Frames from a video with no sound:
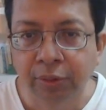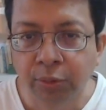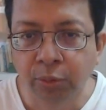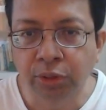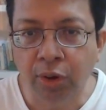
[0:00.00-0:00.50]

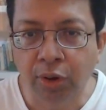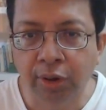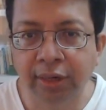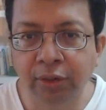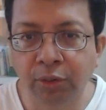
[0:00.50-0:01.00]
Who
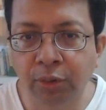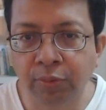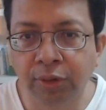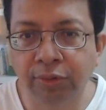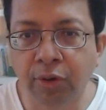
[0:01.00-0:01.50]
thought that
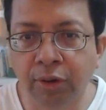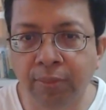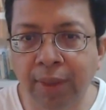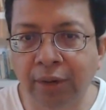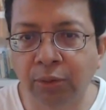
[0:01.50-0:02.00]
Europe would have
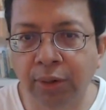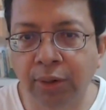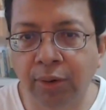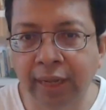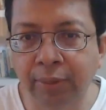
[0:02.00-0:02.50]
gone back to an
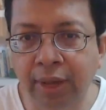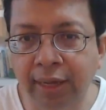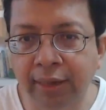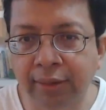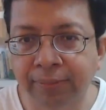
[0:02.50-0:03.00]
all-time
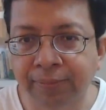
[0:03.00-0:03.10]
high,